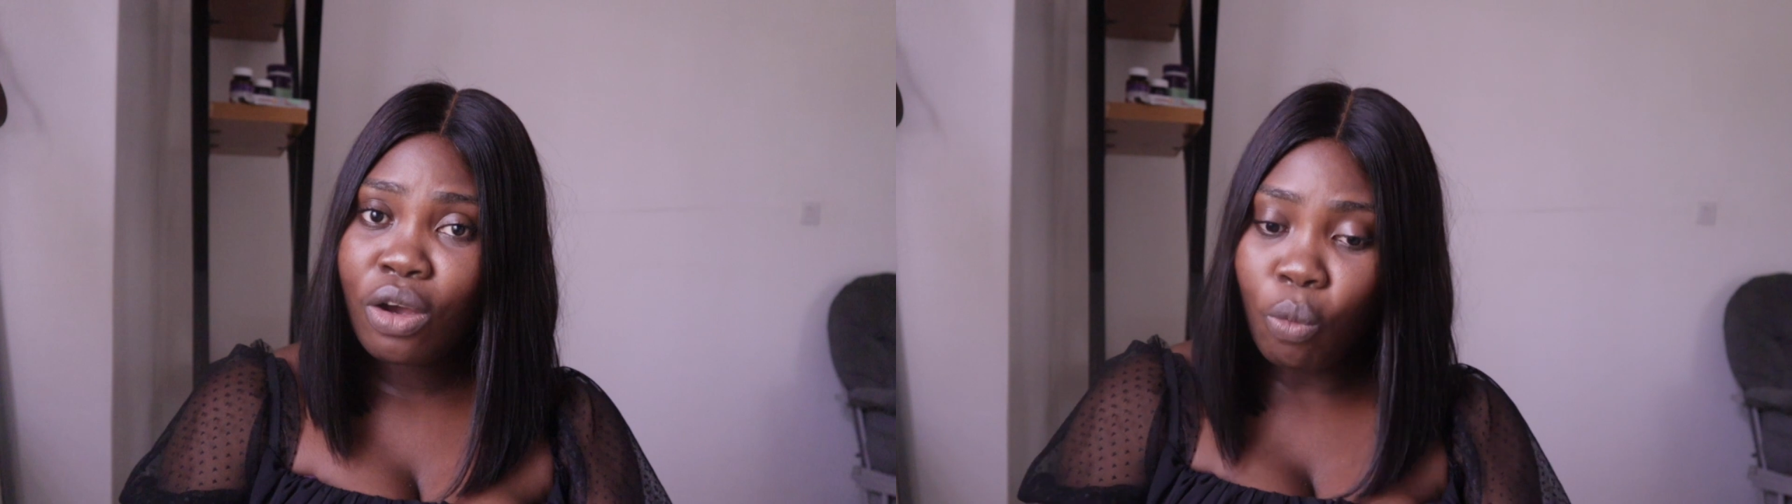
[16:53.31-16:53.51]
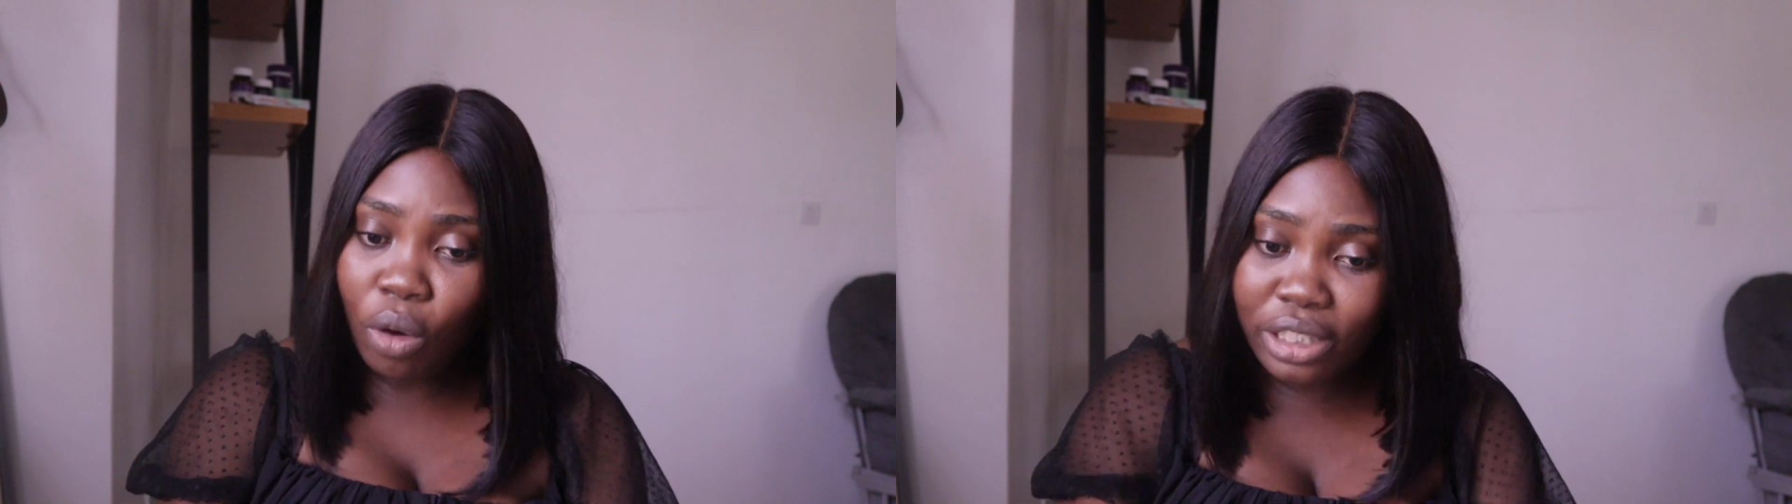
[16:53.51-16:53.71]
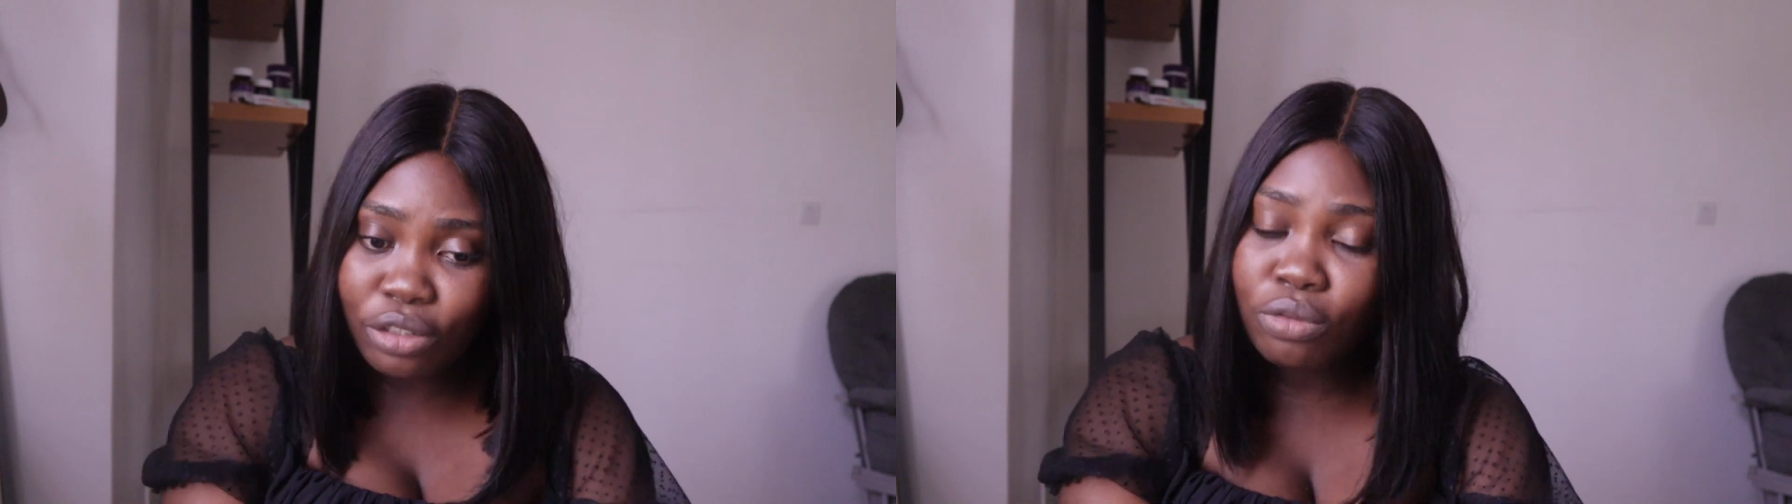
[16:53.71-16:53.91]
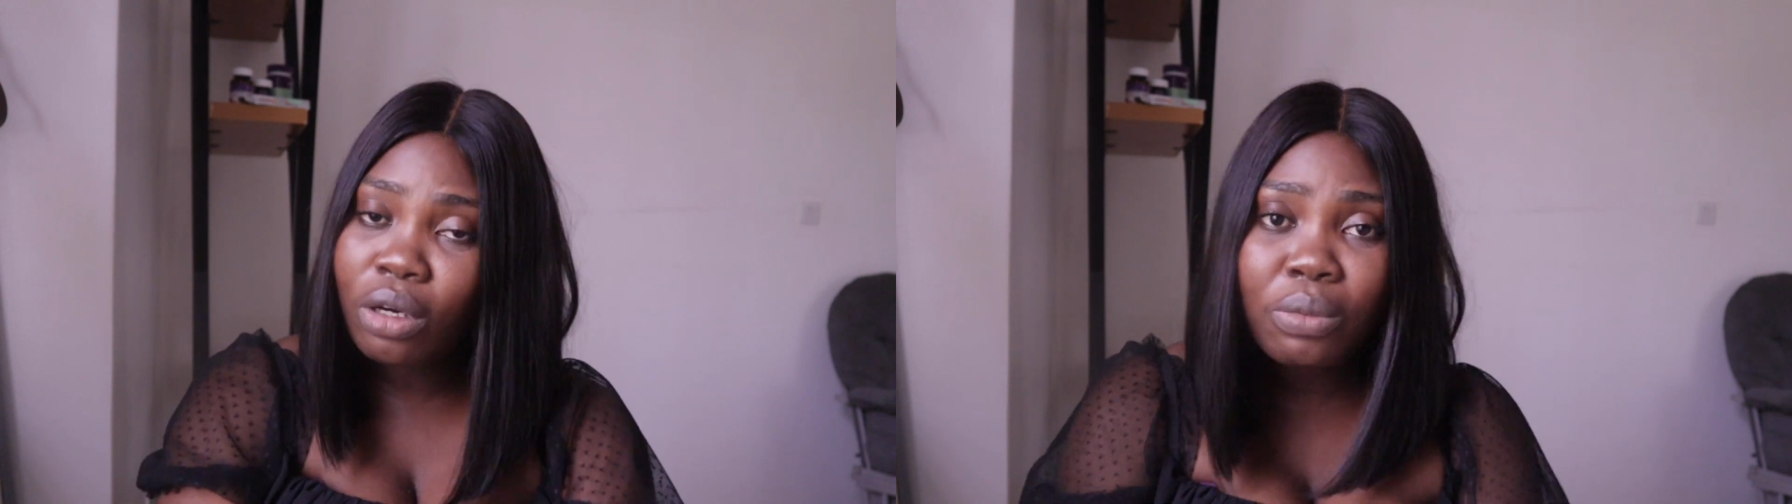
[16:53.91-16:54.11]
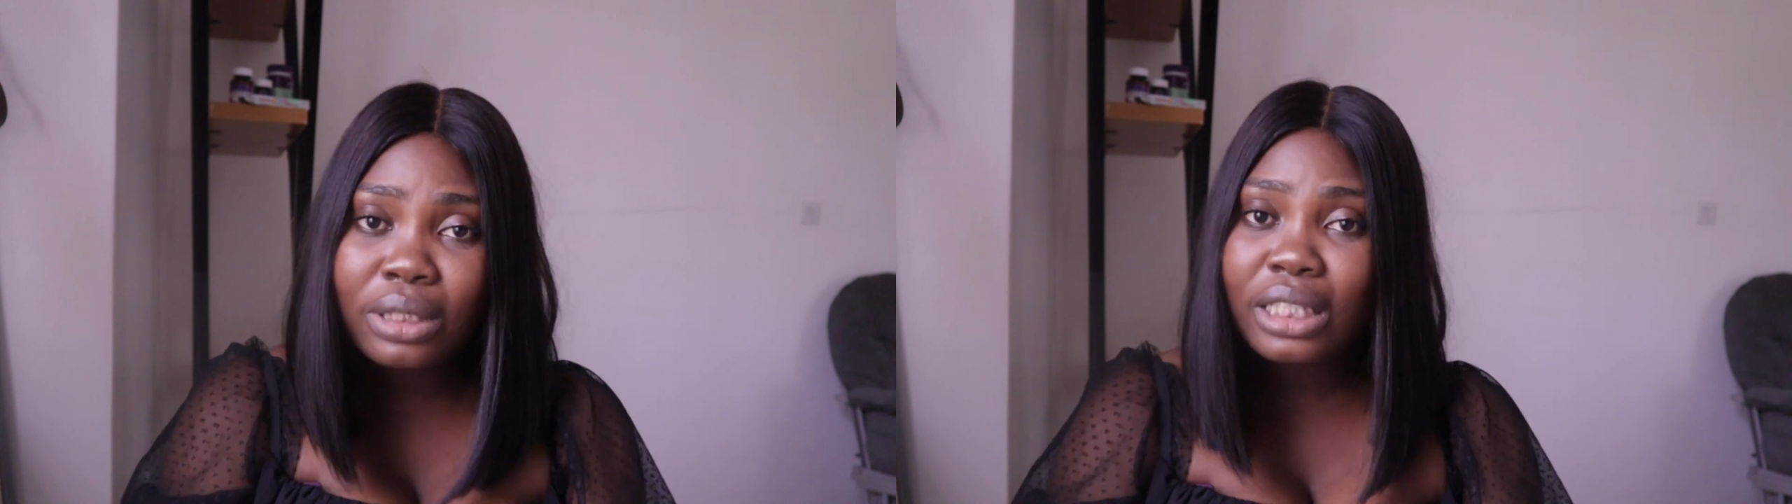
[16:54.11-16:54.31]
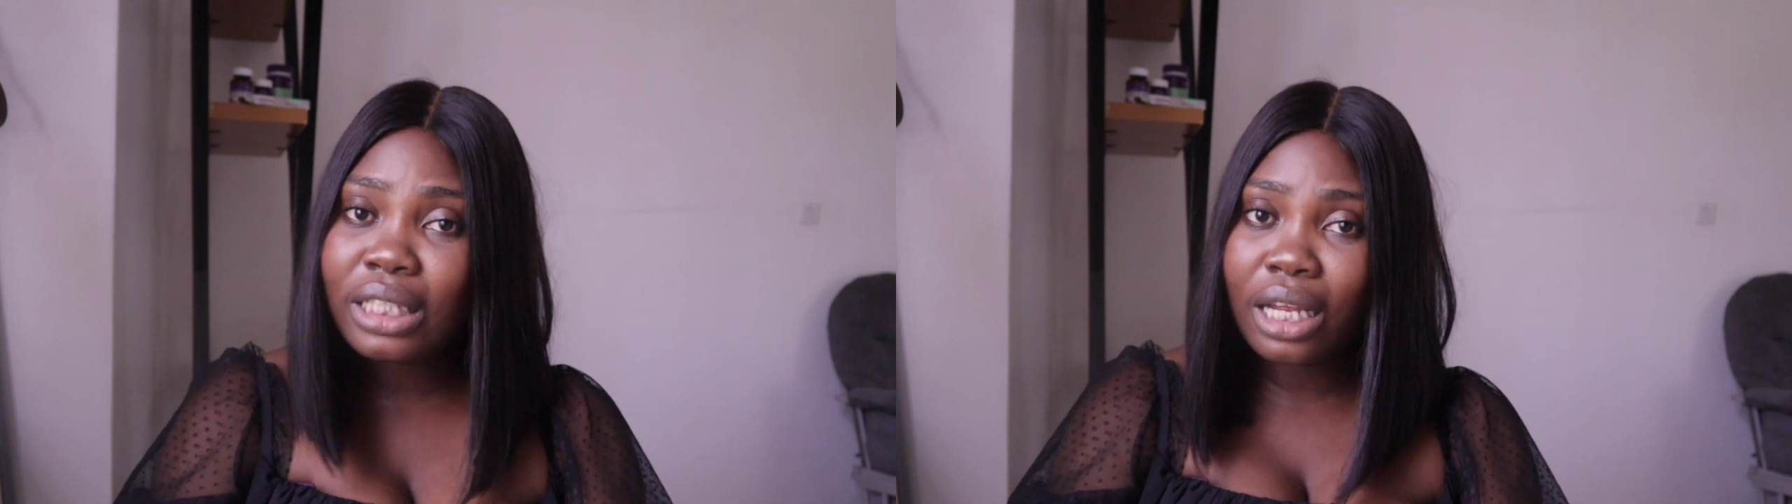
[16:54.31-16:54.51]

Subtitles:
What is wrong with it